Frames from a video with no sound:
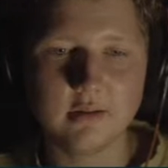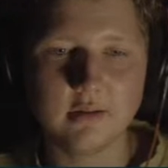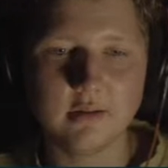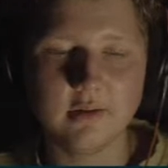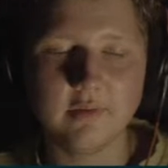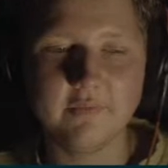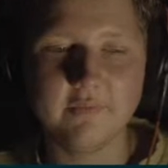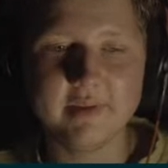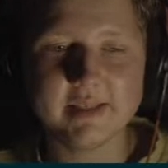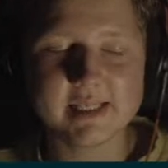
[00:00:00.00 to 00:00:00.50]

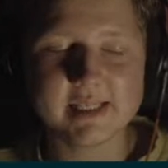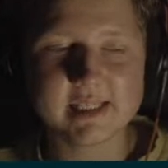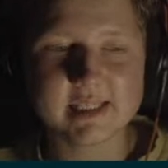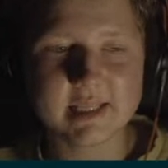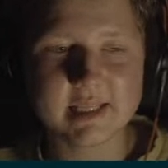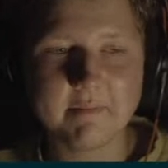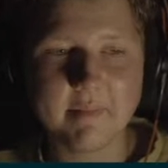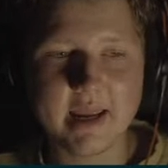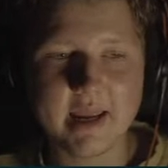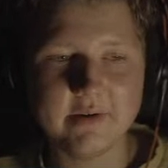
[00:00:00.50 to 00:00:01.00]
This is the
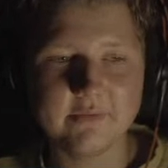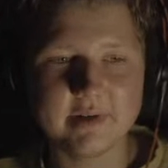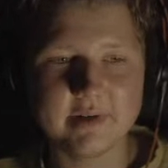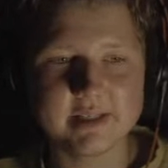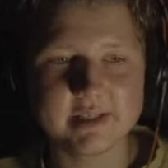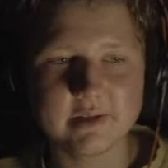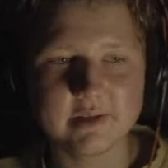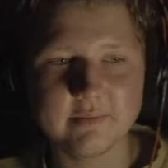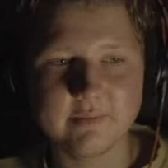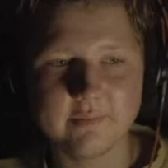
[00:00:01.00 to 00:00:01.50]
main
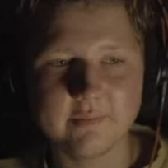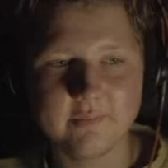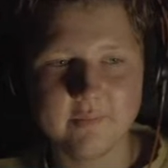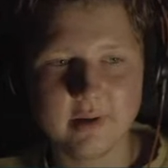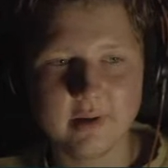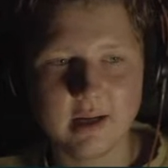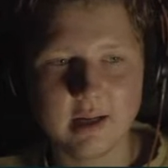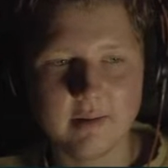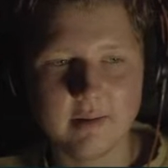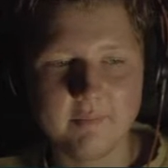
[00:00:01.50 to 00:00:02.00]
reason
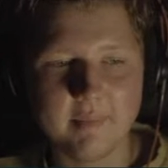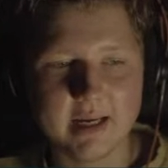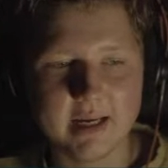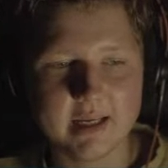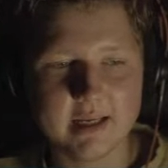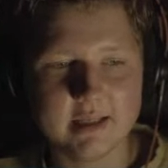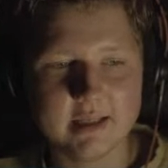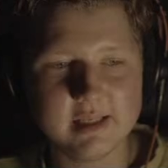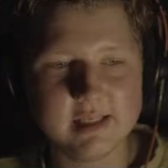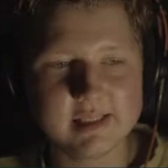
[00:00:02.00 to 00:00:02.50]
I'm making
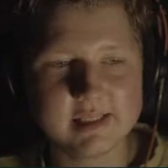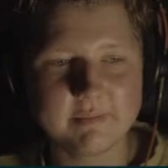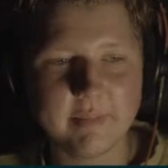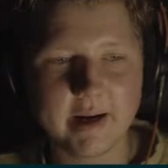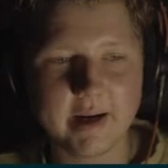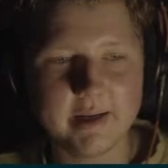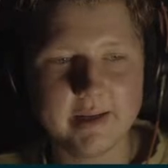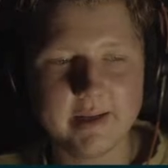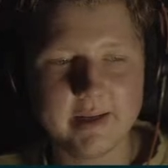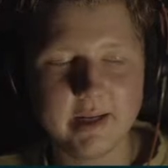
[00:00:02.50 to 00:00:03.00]
these
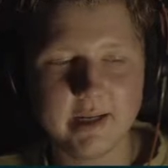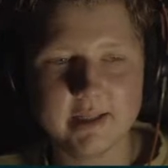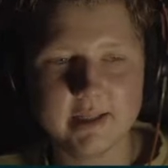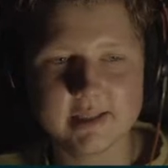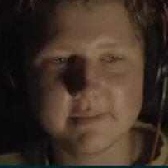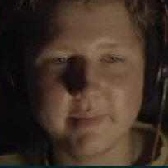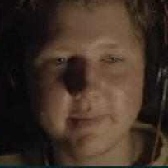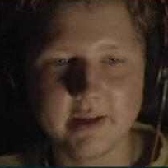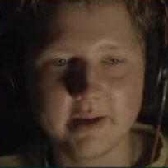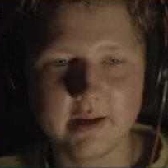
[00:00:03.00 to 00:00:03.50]
bindings,
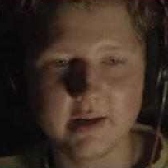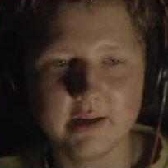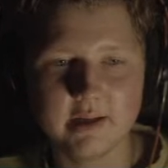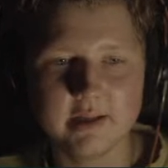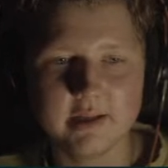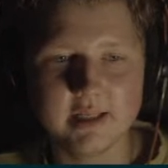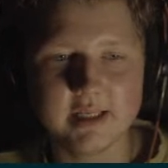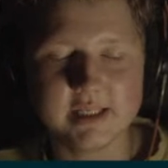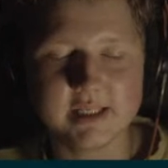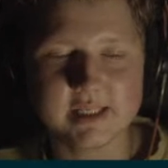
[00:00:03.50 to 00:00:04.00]

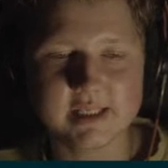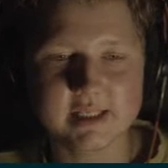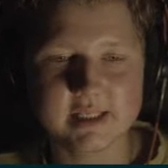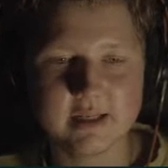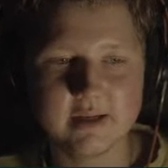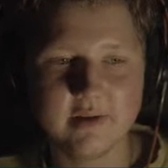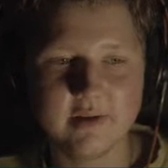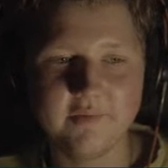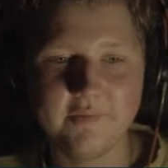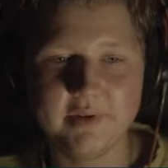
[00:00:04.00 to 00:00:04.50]
because
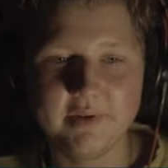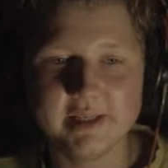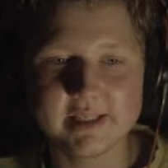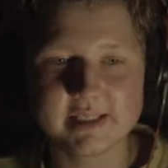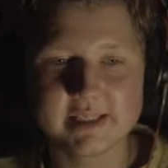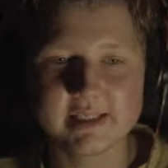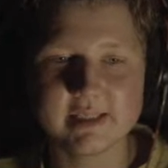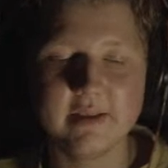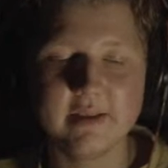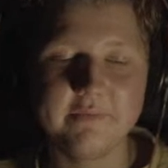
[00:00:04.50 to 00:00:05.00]

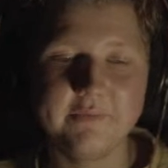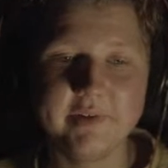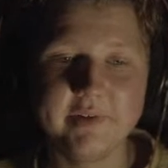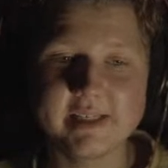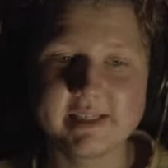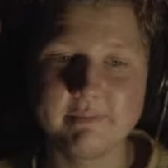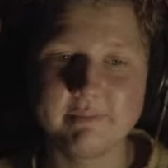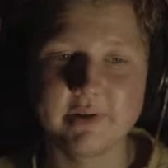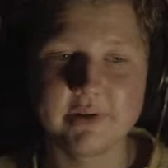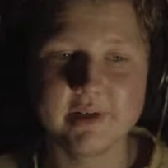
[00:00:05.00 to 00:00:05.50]
this
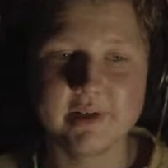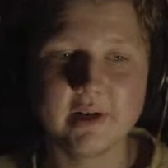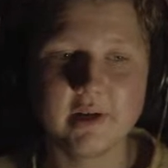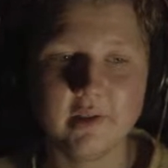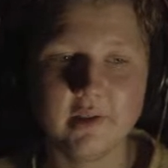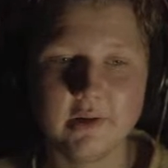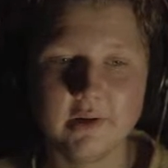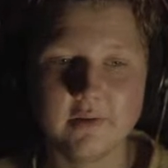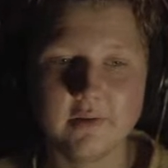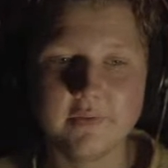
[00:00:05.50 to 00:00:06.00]

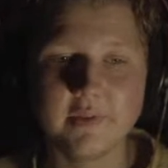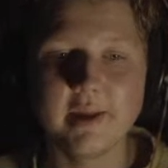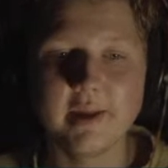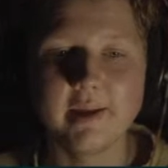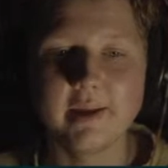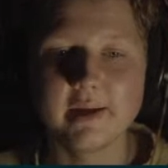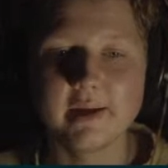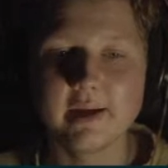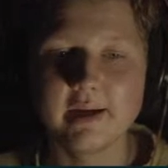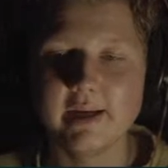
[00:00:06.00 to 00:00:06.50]
particular thing
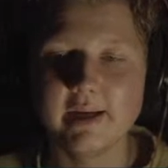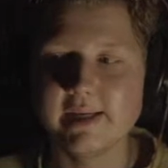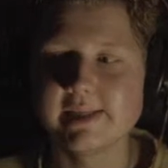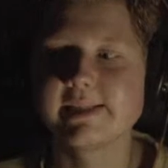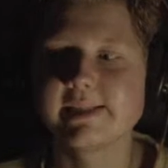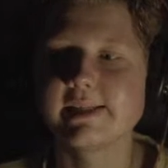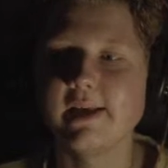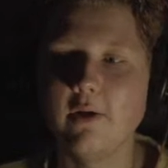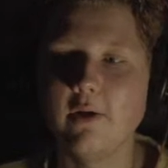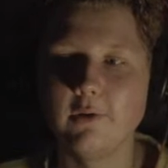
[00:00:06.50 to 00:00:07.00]
is
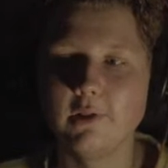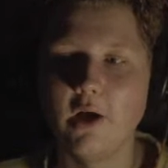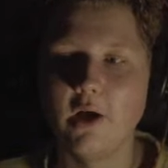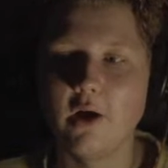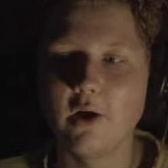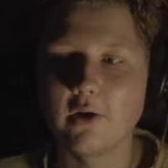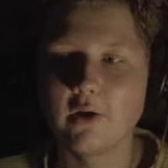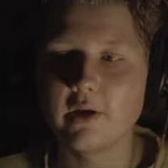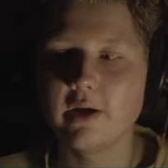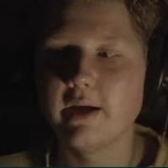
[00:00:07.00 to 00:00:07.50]
so
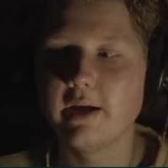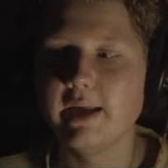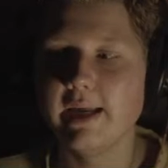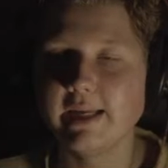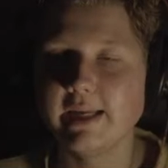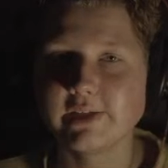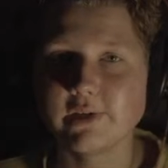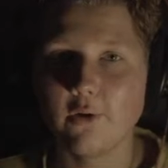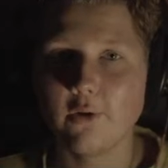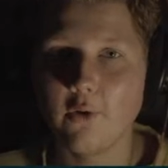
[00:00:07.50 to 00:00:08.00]
long, it's
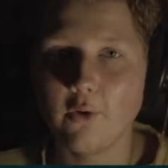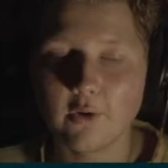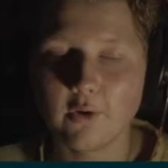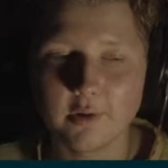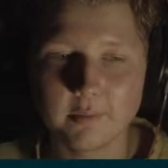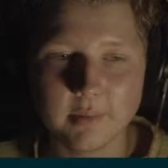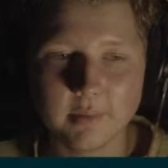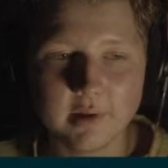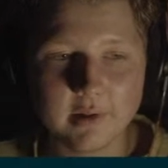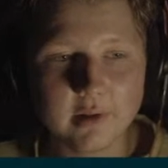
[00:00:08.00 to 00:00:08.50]

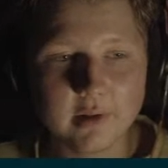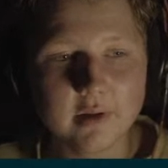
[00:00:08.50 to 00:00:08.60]
horrible.